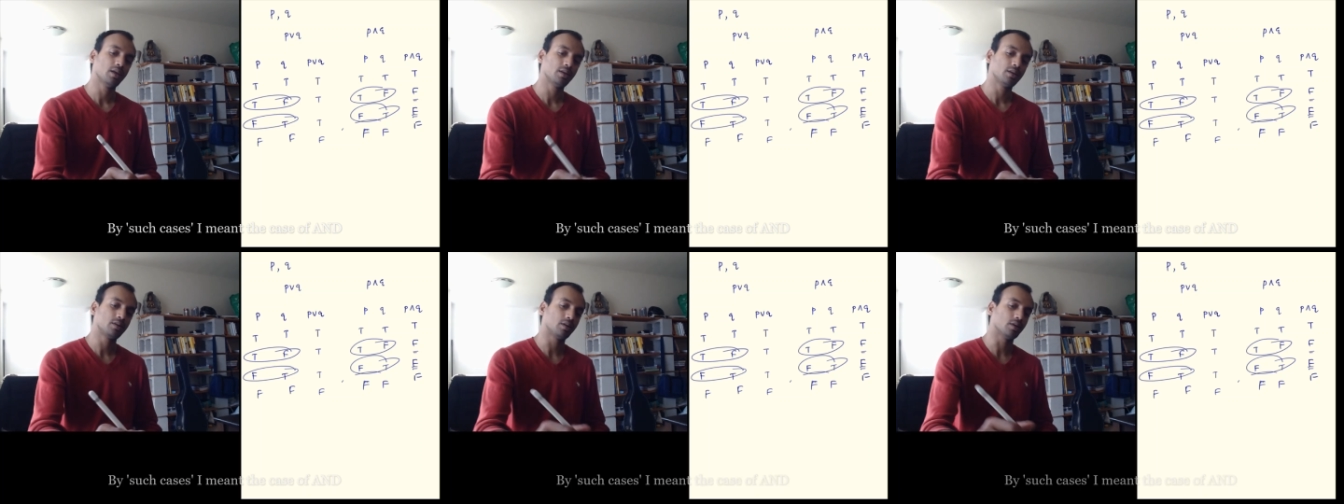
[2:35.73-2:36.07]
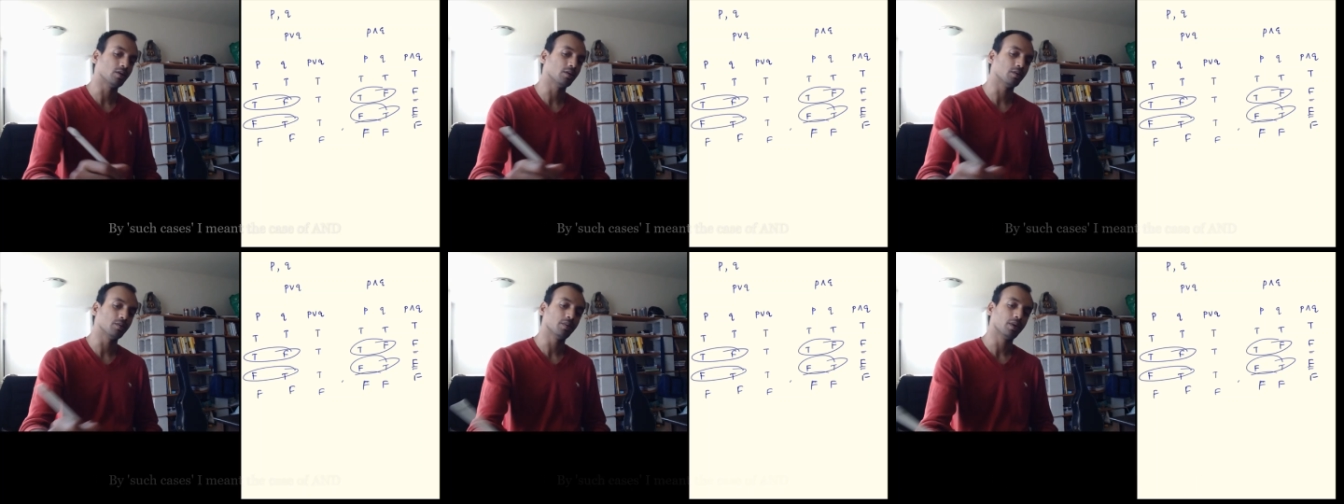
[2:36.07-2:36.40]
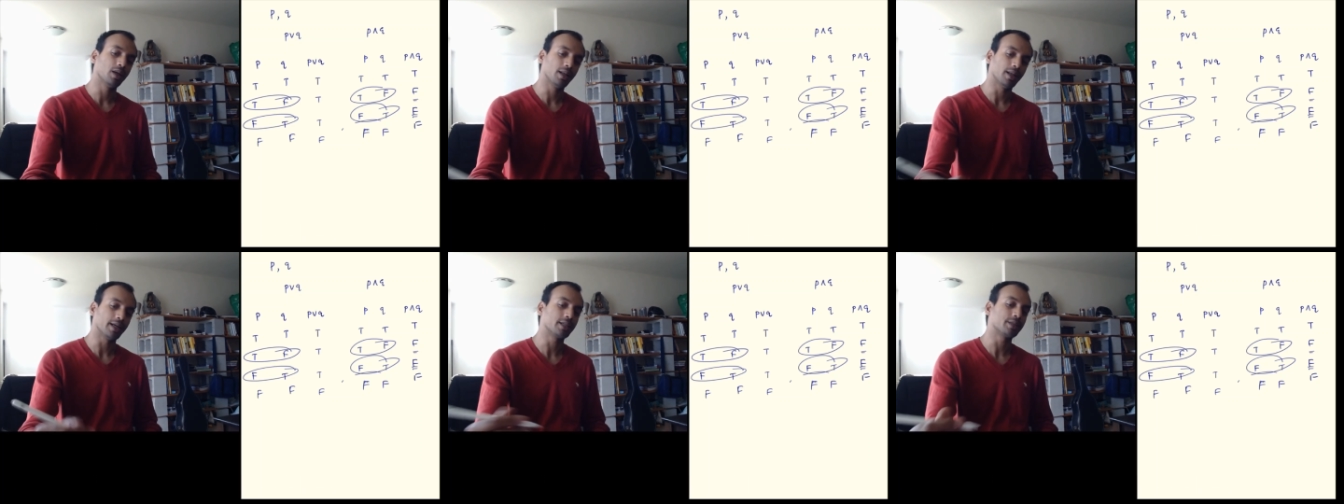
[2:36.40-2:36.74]
so
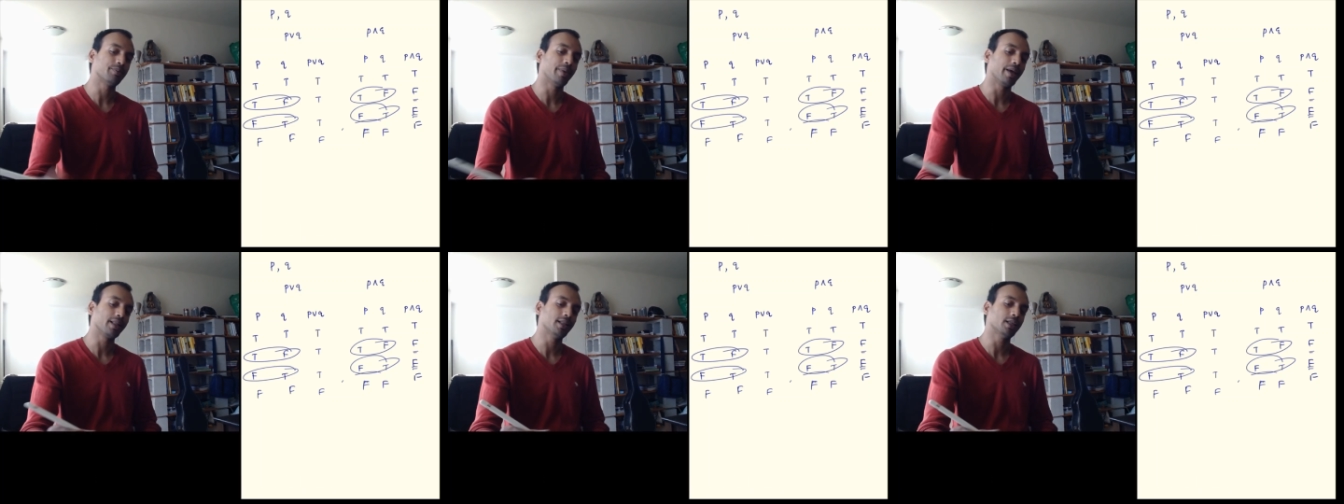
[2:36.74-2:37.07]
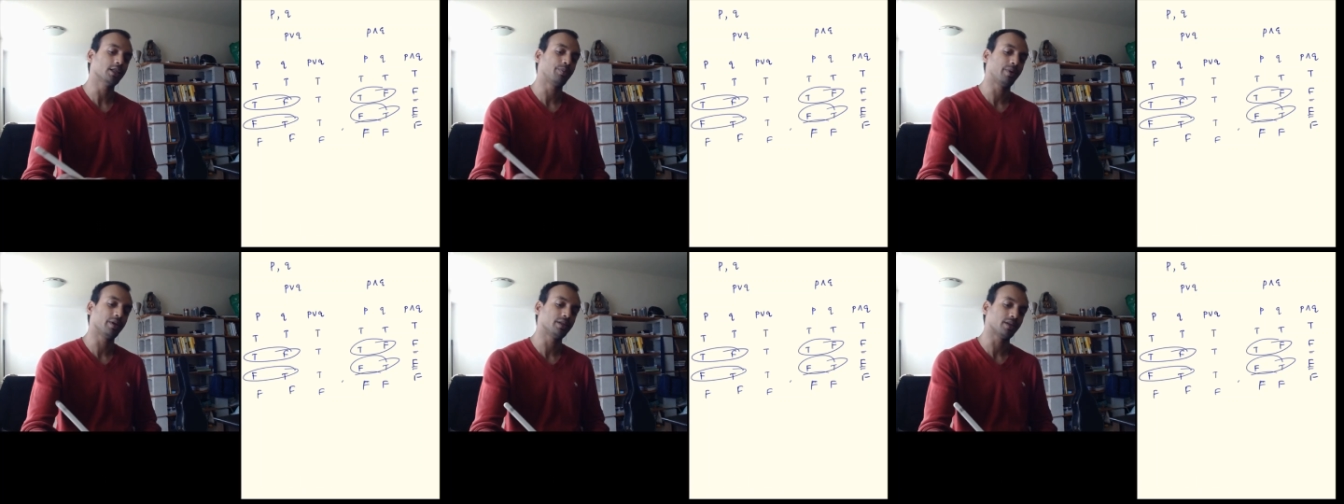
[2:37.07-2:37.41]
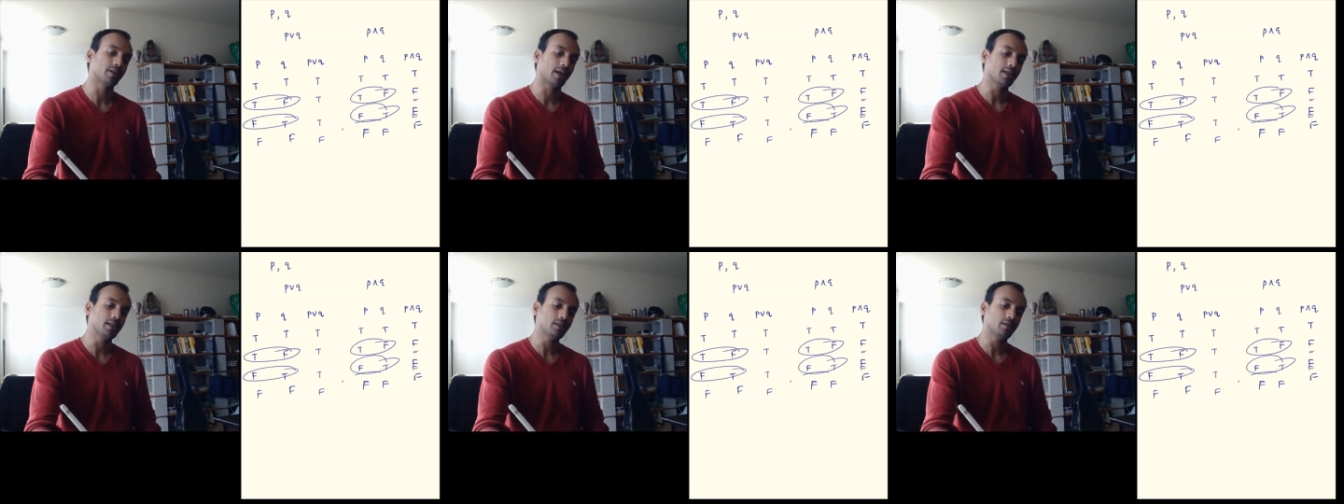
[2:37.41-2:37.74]
let's make this
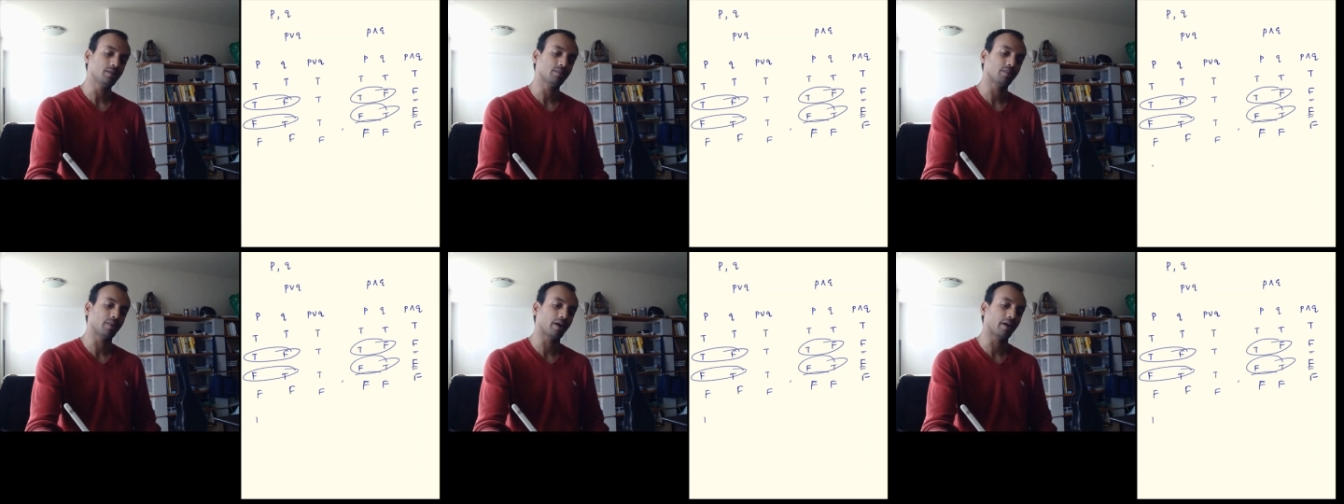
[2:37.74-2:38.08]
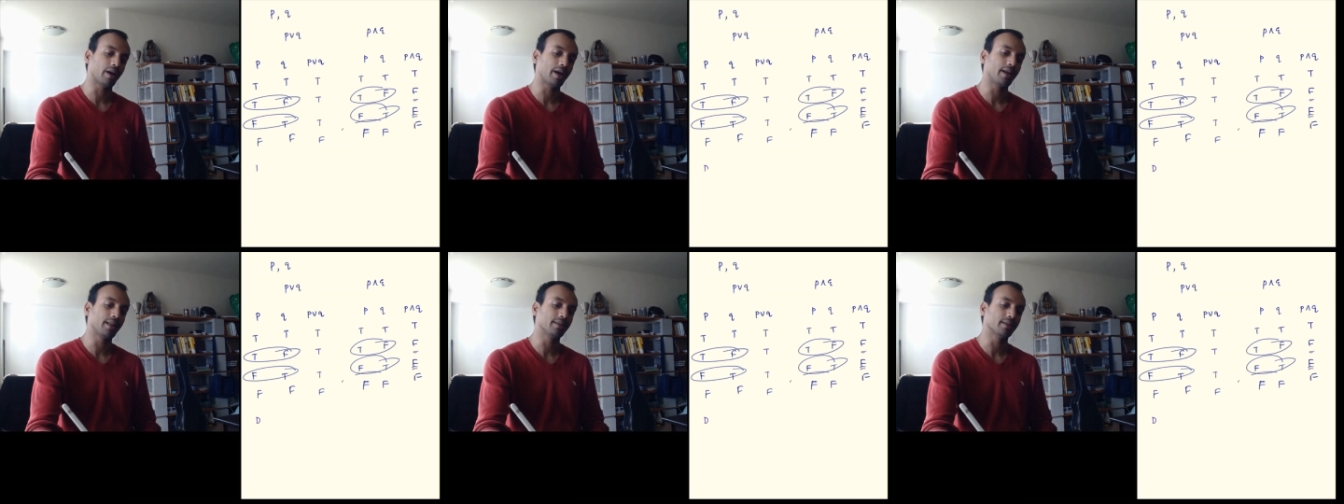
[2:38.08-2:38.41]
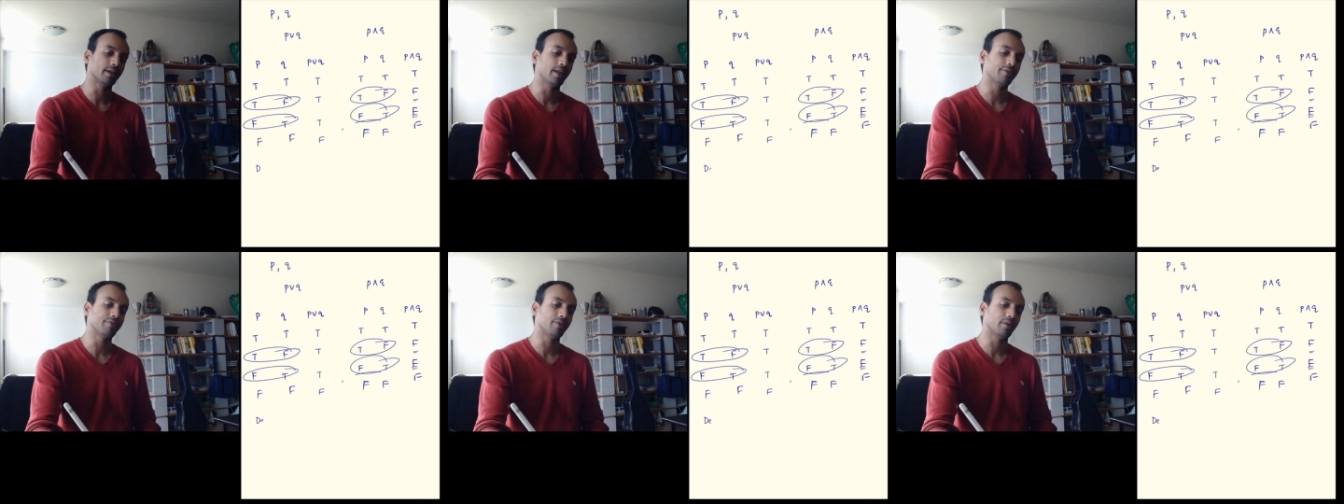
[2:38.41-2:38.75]
precise by writing the
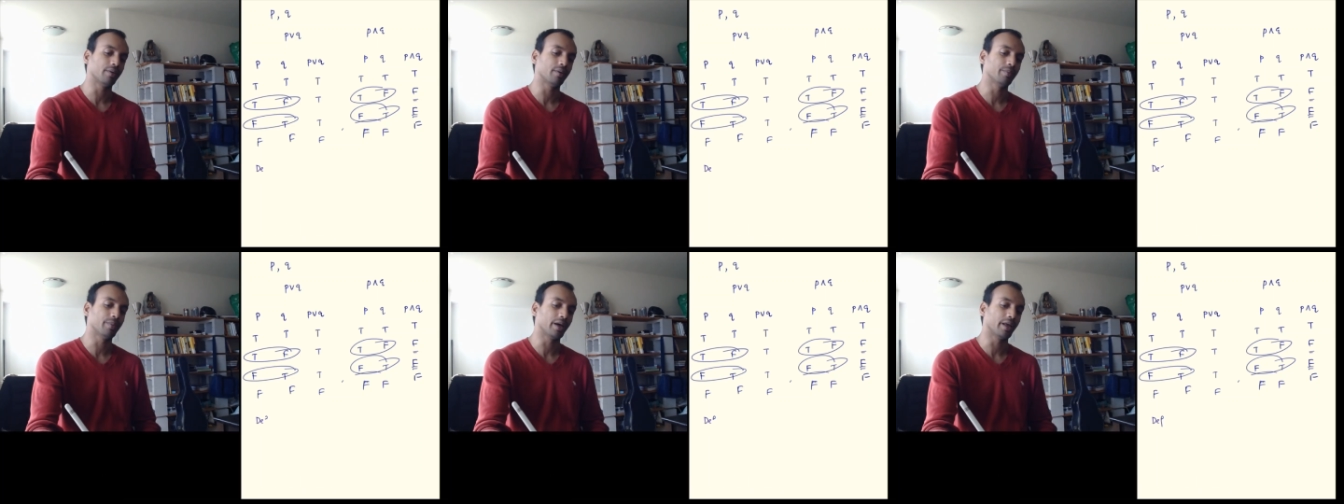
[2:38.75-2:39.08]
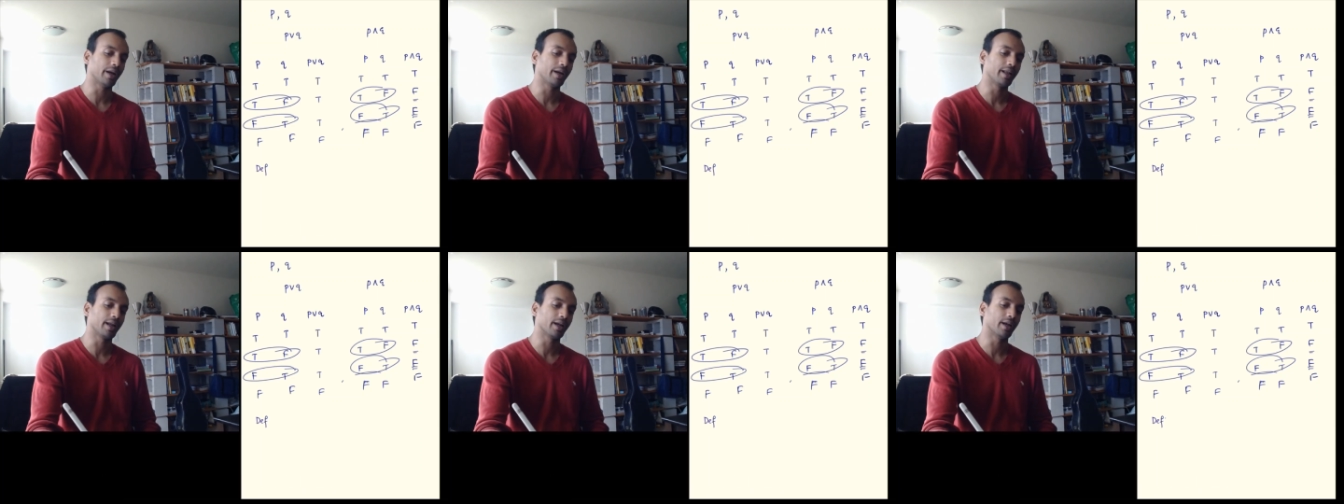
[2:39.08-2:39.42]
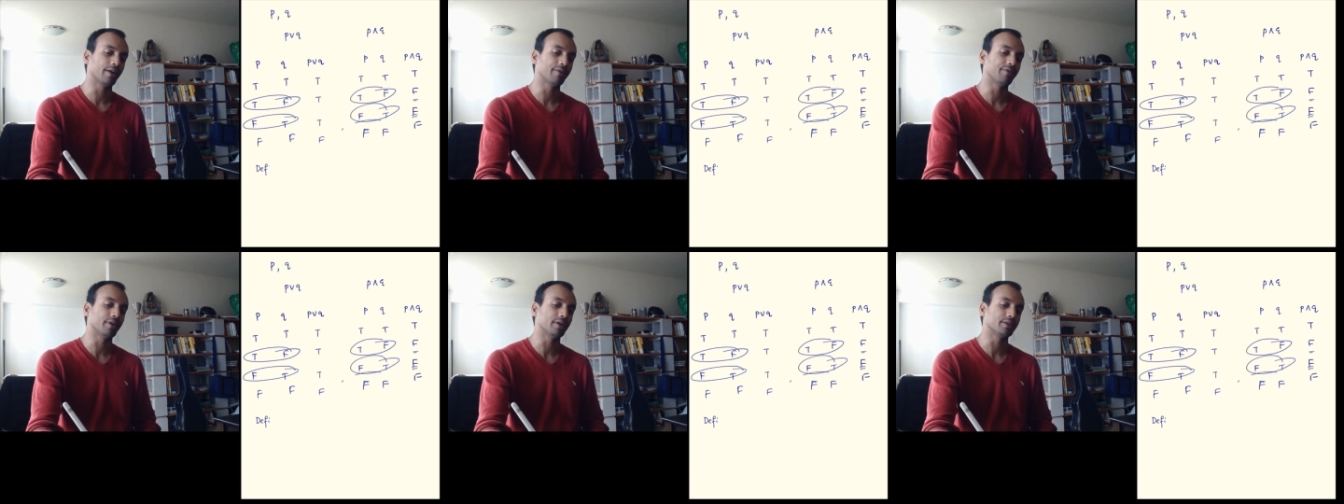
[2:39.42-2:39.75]
def by writing a
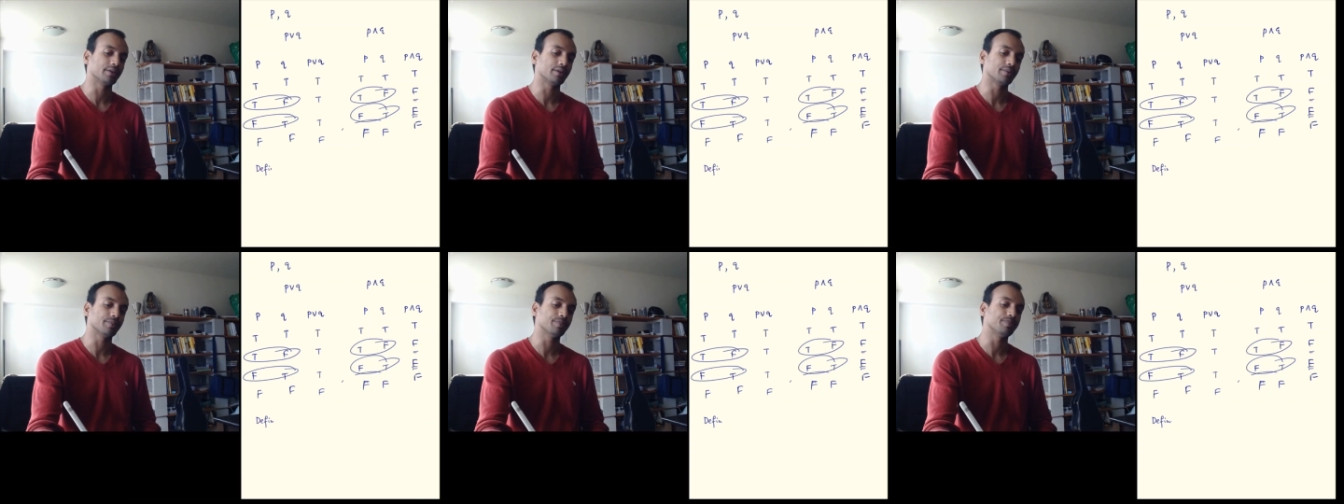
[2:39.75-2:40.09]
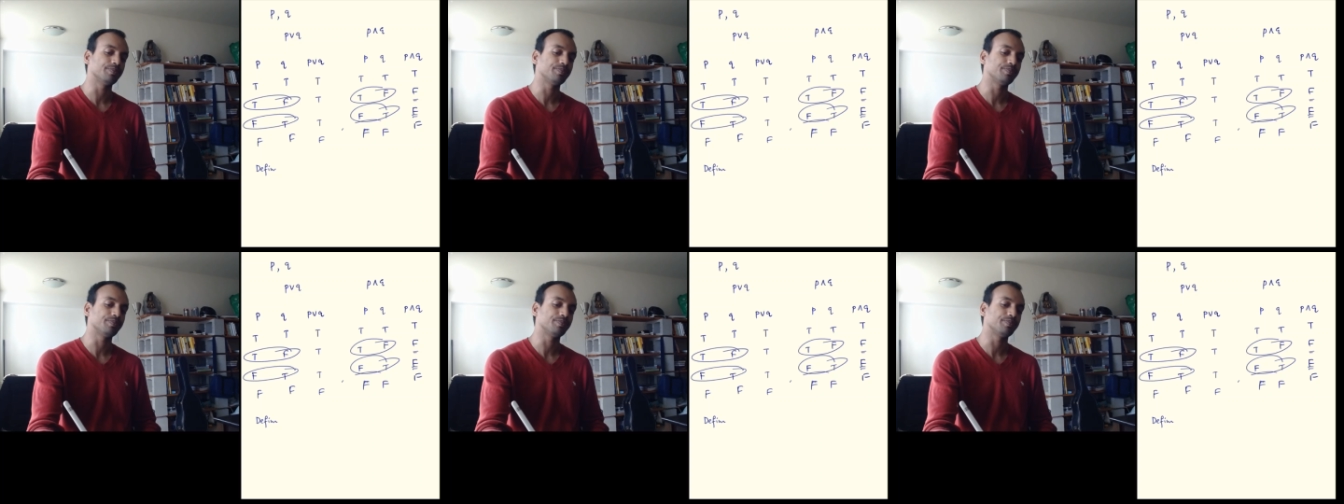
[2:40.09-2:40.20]
definition